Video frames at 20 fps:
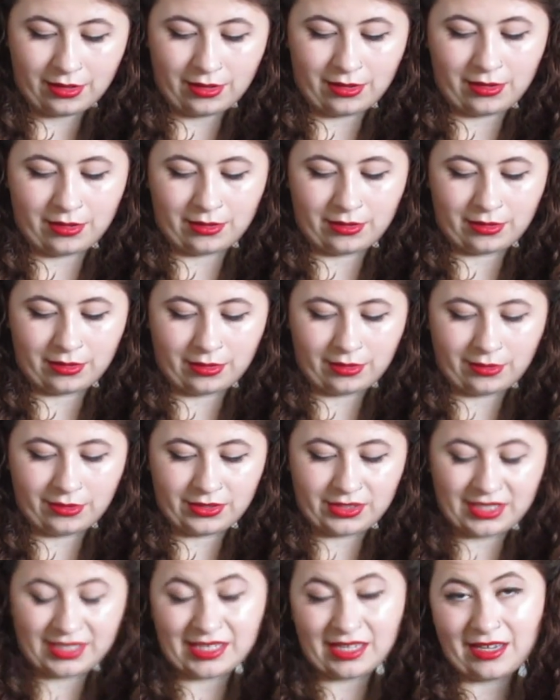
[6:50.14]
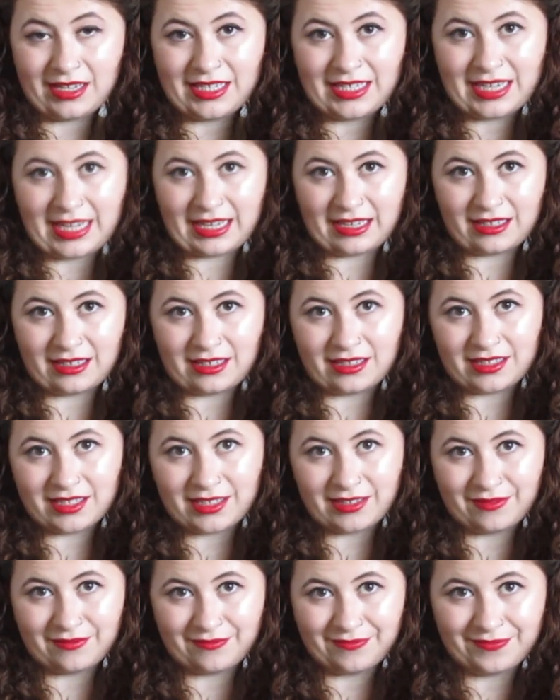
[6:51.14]
are designed in England
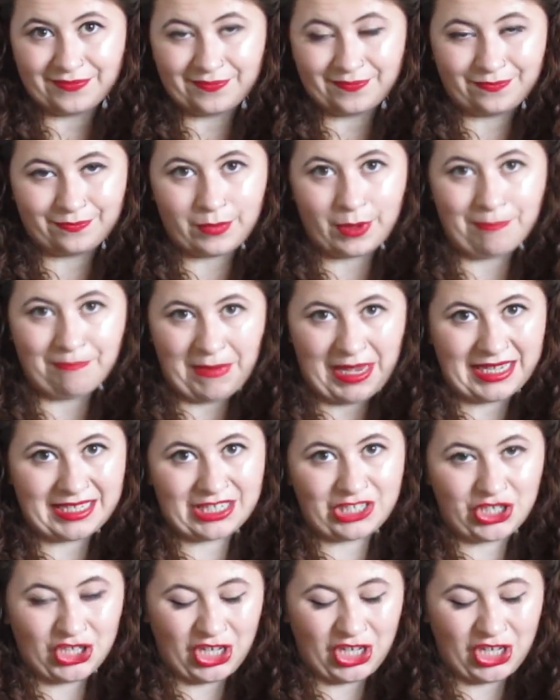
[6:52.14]
but made in